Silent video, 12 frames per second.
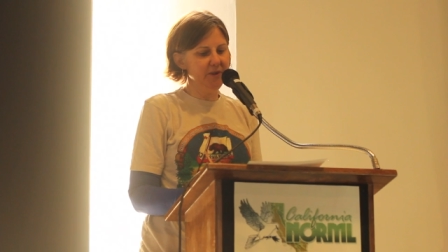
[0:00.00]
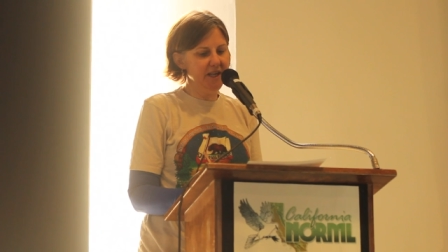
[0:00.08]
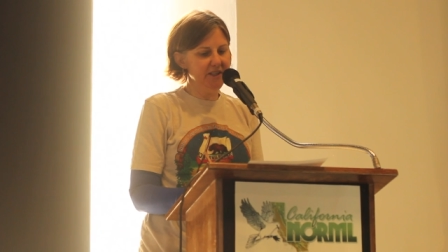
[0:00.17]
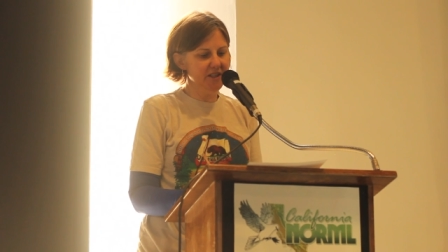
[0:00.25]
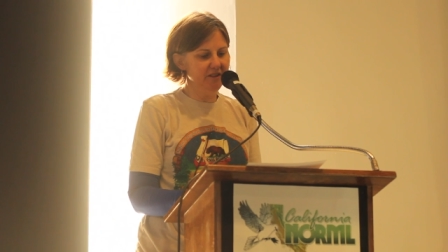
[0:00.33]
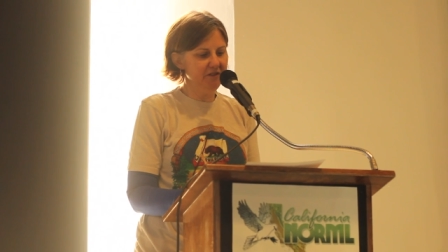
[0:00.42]
who
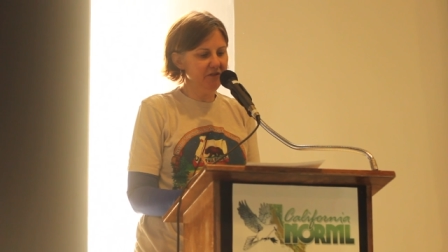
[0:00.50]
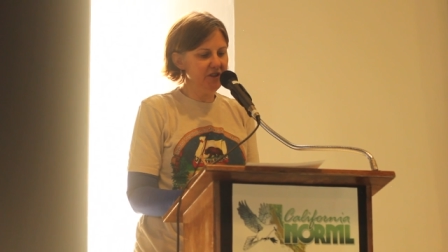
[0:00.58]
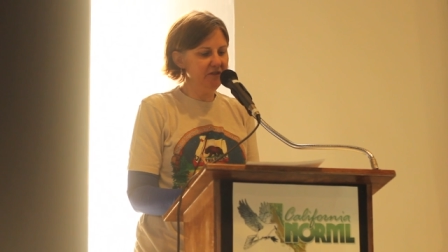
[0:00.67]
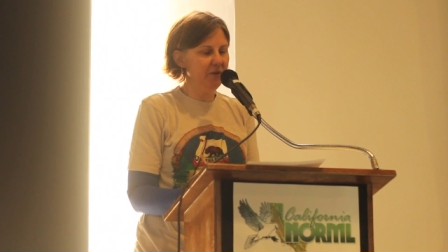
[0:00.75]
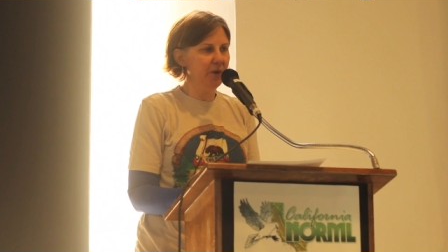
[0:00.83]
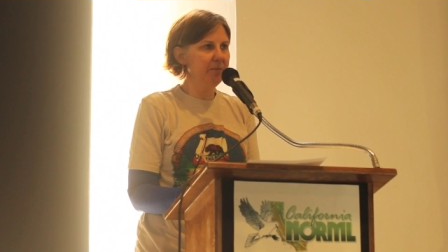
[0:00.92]
in
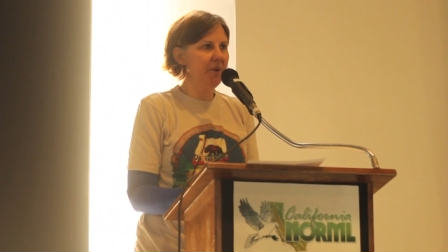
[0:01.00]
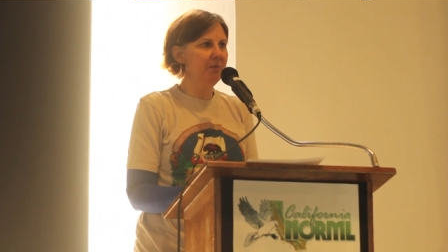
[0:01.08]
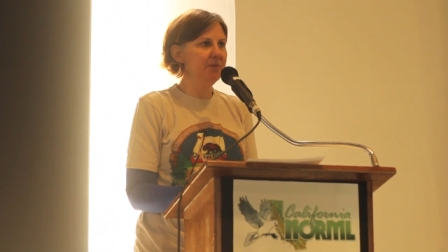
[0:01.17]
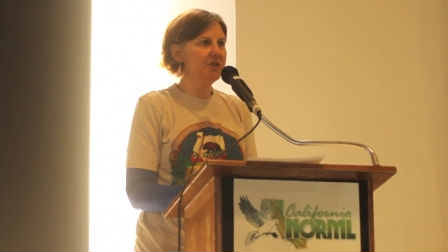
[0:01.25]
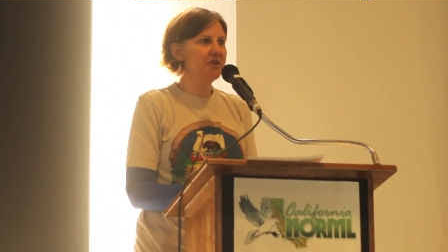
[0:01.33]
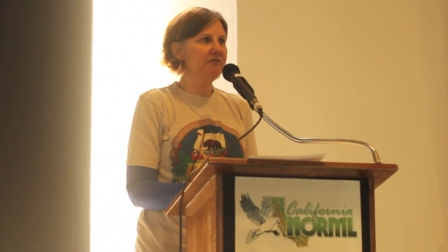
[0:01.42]
1854
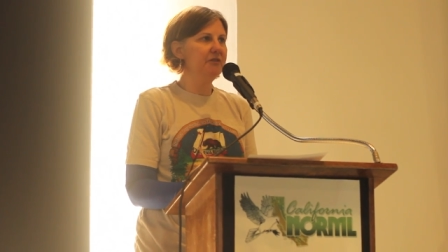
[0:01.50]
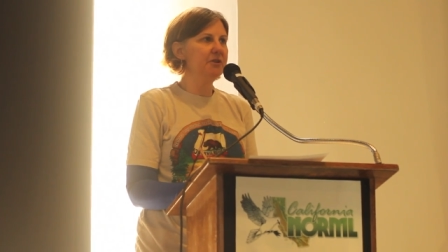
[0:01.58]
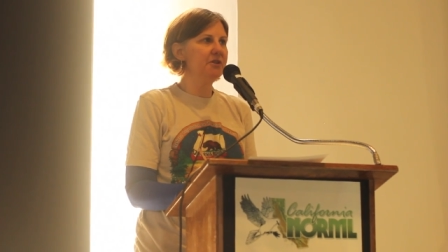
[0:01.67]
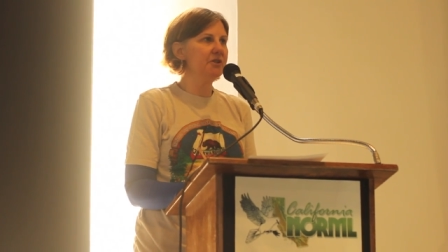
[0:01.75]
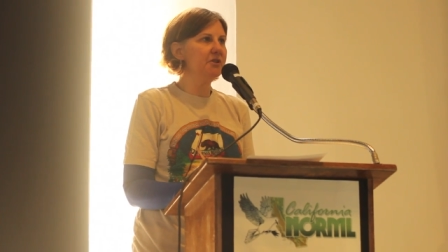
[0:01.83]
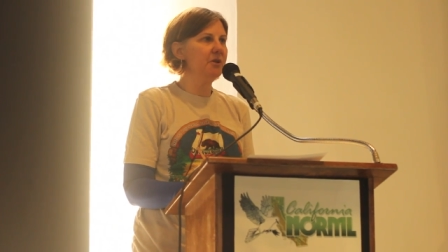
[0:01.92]
published the
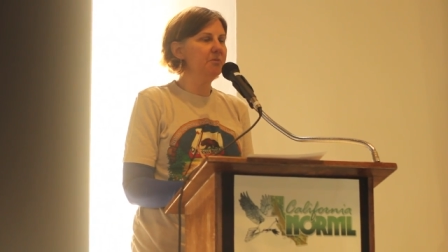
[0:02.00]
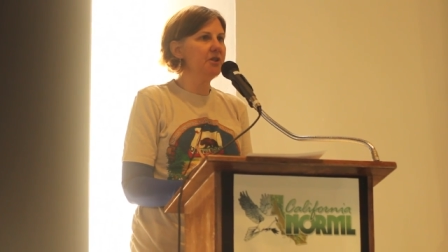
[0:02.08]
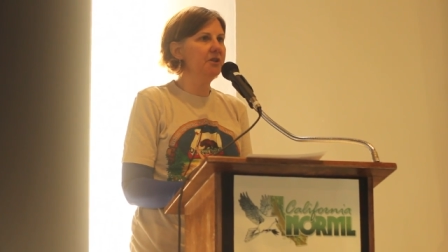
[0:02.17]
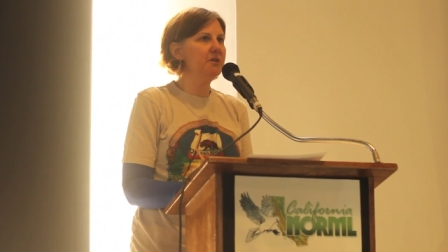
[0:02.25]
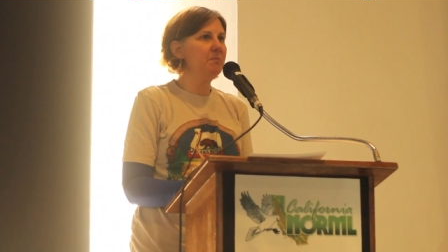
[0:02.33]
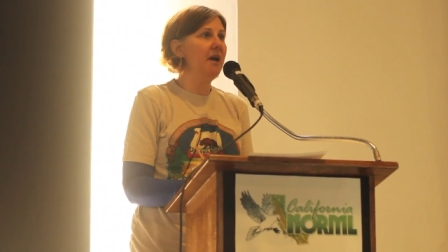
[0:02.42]
first
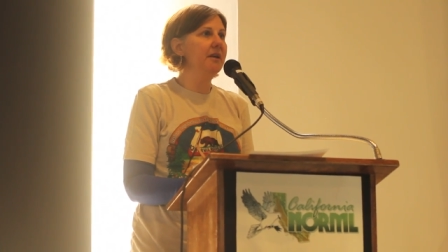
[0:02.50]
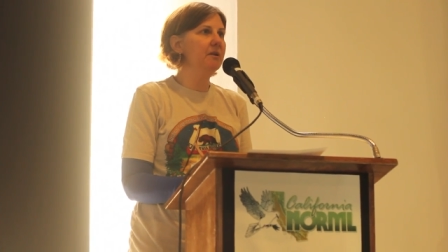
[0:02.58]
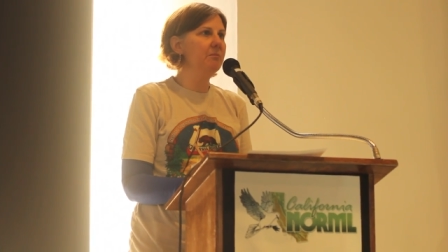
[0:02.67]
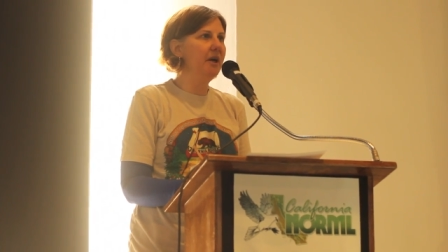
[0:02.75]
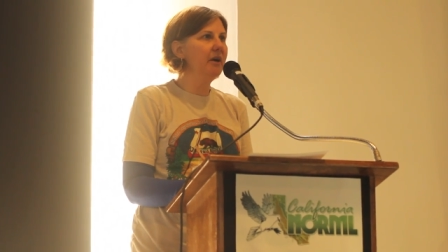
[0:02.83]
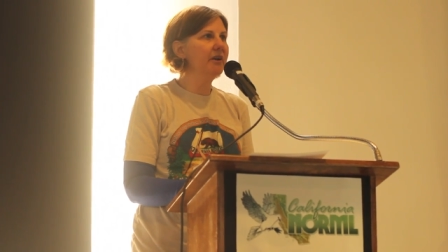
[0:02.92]
descriptions by
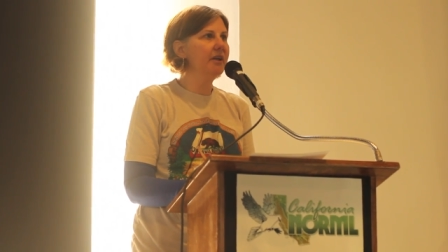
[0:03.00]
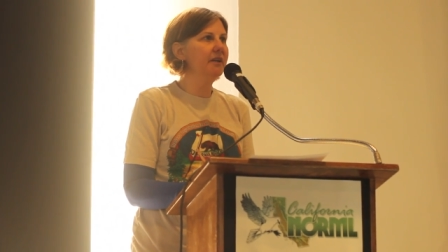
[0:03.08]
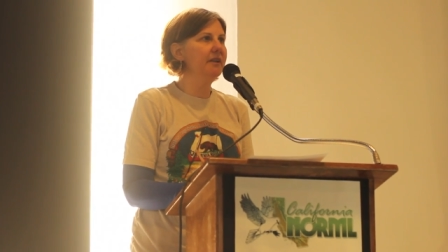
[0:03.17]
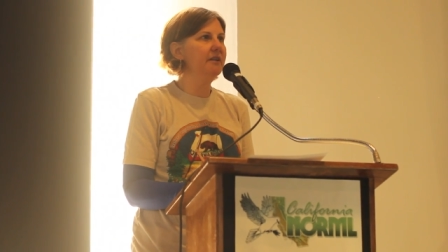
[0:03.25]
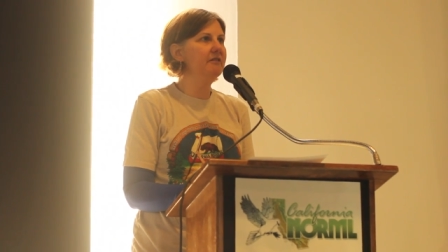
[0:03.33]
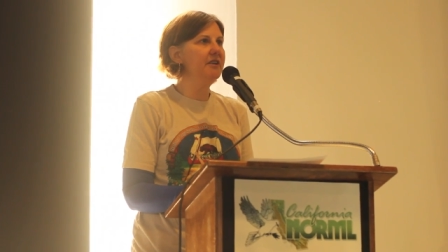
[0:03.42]
an
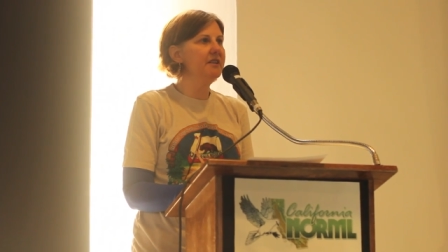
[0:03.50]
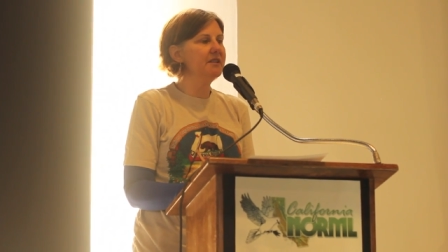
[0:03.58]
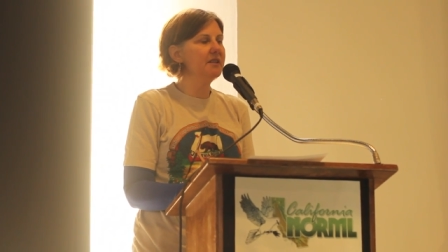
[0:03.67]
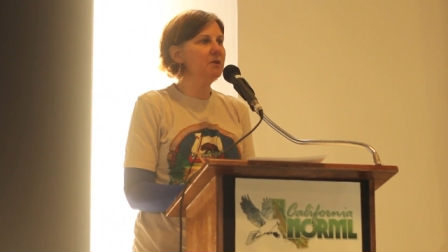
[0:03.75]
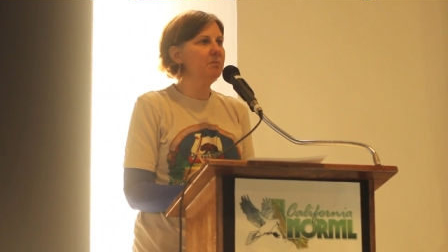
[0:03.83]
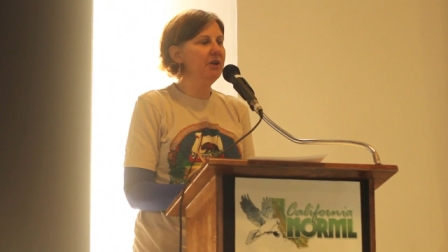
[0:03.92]
American of
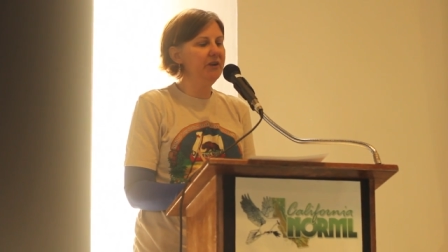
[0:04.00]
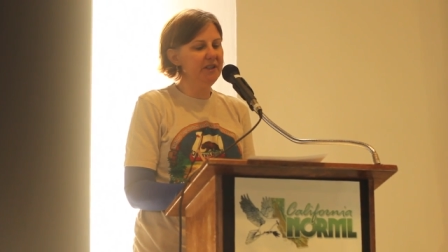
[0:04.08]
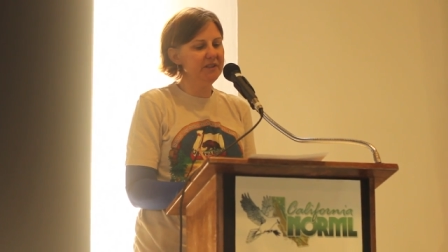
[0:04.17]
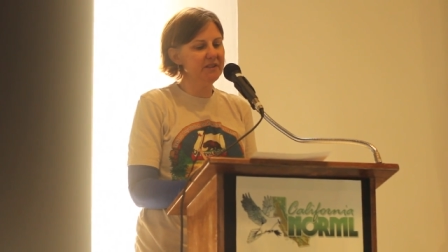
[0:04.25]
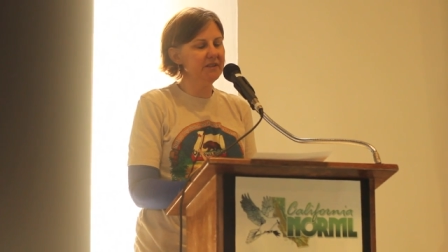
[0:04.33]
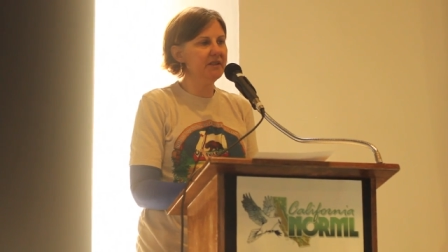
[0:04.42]
his
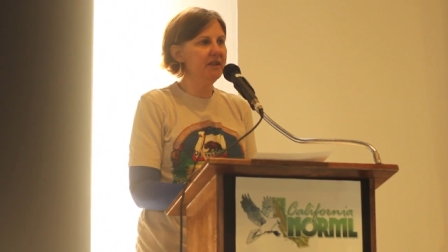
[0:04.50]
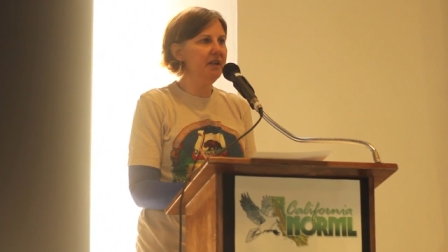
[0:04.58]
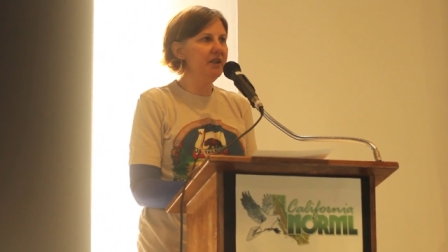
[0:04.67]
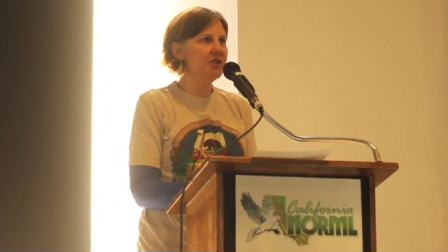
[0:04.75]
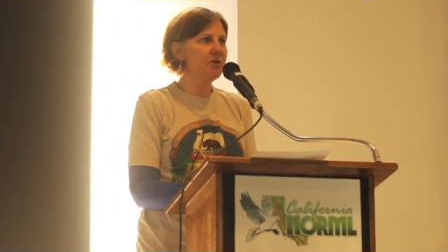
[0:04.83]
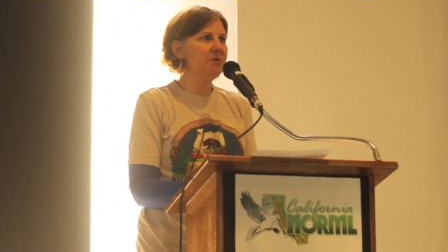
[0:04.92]
experiences
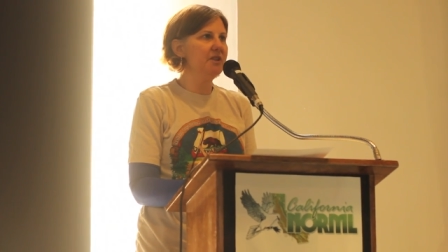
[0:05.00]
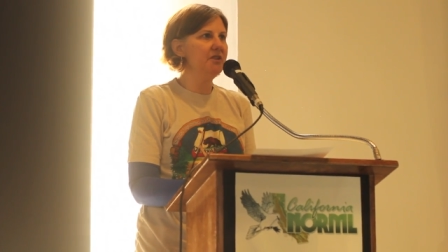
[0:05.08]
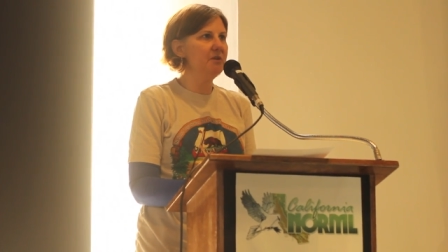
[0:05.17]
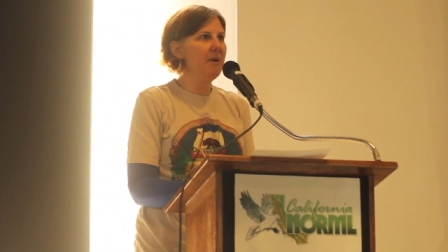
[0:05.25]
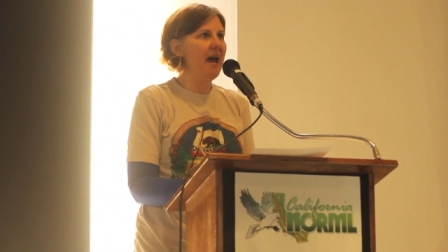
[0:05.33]
in Egypt and